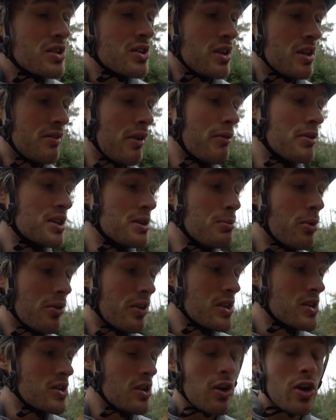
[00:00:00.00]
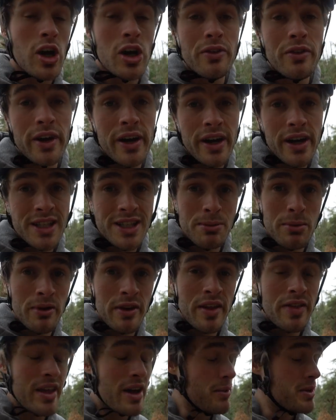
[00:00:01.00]
So they've obviously put this sock over to
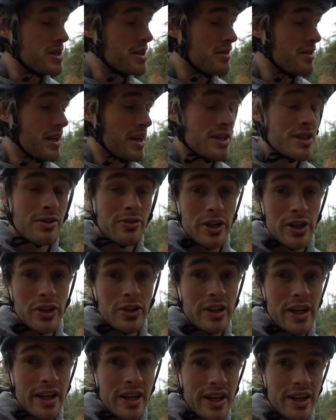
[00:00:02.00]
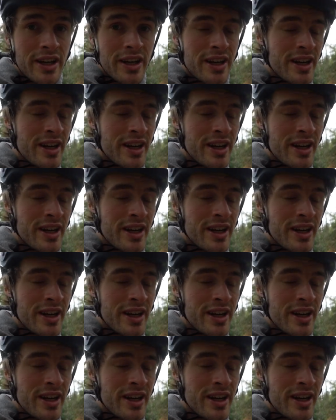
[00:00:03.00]
prevent that, which I think is a really good idea.